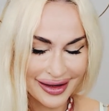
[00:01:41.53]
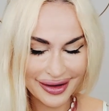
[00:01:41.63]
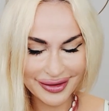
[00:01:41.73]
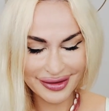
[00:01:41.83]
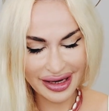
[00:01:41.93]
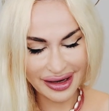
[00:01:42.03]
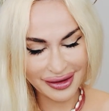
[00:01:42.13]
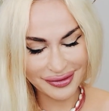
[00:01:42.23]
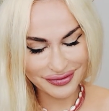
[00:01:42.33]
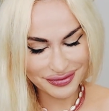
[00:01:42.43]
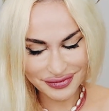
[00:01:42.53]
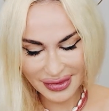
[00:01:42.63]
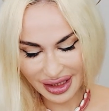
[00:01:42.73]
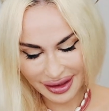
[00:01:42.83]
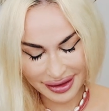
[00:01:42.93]
okay.
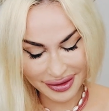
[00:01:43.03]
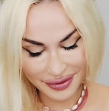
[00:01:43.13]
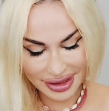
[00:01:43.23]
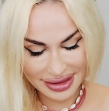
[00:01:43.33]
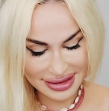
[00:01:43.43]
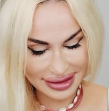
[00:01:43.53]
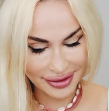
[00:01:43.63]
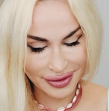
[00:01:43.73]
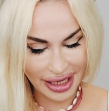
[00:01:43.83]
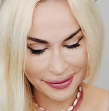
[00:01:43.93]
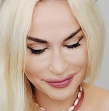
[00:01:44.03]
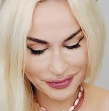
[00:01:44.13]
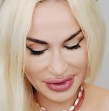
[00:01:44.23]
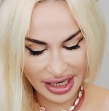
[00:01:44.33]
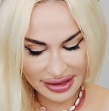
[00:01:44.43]
Anyways, okay.
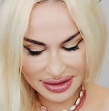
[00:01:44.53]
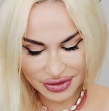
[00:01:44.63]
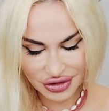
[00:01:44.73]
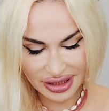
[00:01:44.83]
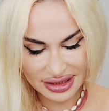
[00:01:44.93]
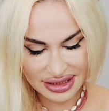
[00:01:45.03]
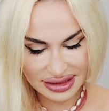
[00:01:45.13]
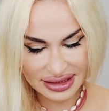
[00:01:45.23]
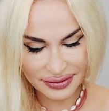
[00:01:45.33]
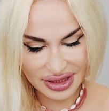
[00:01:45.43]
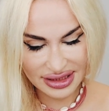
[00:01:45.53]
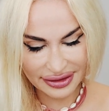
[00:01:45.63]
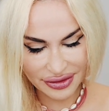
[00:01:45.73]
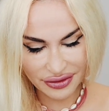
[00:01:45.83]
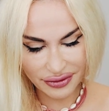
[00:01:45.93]
Yeah, someone tried to stick something
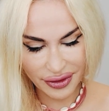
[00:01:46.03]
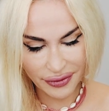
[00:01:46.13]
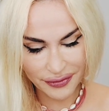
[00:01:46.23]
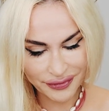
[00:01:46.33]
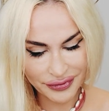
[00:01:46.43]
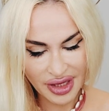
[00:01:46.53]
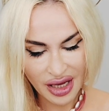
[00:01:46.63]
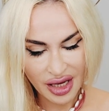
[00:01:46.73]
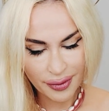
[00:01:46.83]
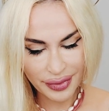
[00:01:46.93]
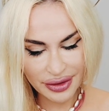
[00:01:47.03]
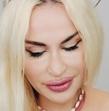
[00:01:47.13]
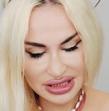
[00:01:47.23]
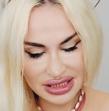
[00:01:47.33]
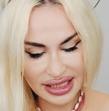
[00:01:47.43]
down your throat. But it
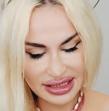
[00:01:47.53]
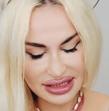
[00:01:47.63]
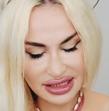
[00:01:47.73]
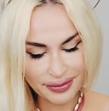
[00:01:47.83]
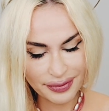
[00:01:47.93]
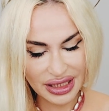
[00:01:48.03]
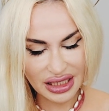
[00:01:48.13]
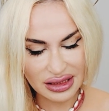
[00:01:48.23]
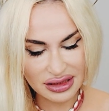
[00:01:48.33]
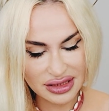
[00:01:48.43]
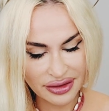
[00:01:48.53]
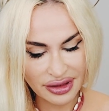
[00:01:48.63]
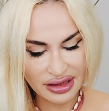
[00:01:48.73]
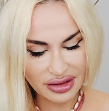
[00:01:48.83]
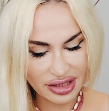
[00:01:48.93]
was like slim pickings. All
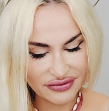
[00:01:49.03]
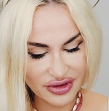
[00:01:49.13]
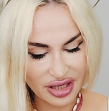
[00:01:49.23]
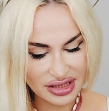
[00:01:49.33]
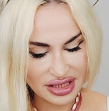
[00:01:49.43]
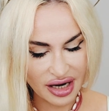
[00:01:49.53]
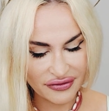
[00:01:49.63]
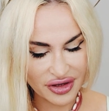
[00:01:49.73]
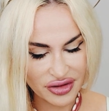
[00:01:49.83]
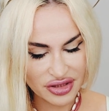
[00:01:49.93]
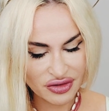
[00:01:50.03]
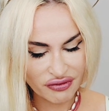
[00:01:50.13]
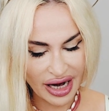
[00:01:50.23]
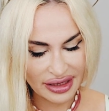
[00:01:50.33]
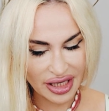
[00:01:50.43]
right, they have a lot to offer. There's a
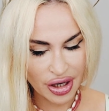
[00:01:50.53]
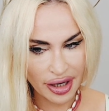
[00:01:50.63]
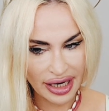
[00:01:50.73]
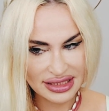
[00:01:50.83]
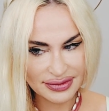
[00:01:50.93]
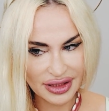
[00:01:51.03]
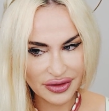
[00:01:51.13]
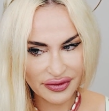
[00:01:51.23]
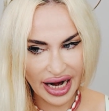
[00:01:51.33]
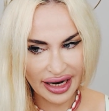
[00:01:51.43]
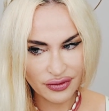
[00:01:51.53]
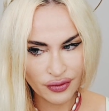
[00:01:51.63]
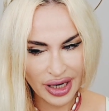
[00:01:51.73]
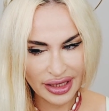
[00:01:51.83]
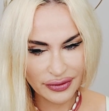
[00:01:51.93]
rat here. I smell a rat.
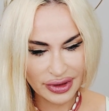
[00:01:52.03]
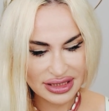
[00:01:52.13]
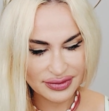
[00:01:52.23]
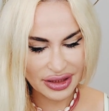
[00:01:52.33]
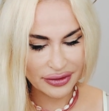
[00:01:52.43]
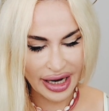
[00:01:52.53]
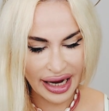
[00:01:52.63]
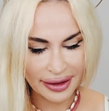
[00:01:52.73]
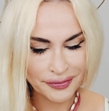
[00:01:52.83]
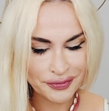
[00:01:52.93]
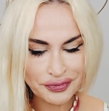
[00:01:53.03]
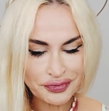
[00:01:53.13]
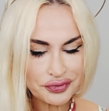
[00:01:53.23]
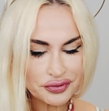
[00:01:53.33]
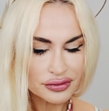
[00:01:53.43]
Why do I smell a rat?
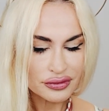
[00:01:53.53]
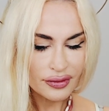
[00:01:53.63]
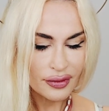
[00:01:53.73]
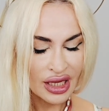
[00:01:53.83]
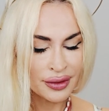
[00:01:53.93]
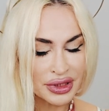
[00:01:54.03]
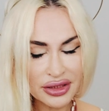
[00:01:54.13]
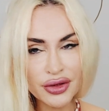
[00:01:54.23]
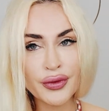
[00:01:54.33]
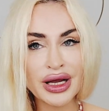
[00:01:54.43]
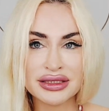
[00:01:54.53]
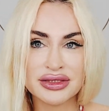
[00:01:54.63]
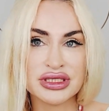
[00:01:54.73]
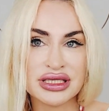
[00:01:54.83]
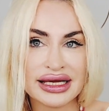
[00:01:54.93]
I mean, I know why, because
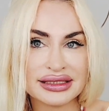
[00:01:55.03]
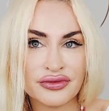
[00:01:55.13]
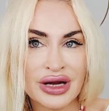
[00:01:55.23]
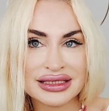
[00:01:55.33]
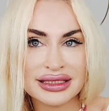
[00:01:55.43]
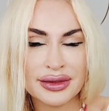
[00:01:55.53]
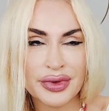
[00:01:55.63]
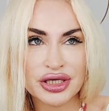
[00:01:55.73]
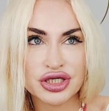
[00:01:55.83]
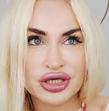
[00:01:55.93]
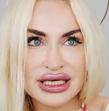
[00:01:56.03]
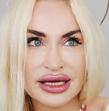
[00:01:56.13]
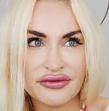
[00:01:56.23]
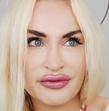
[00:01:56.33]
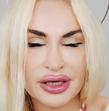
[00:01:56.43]
there's rats in the picture.
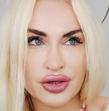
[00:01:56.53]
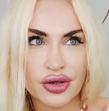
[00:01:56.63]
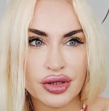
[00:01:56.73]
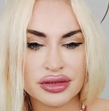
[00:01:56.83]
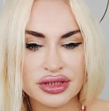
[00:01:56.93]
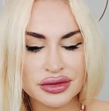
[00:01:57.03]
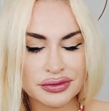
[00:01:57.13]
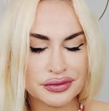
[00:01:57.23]
Ten of Pentacles.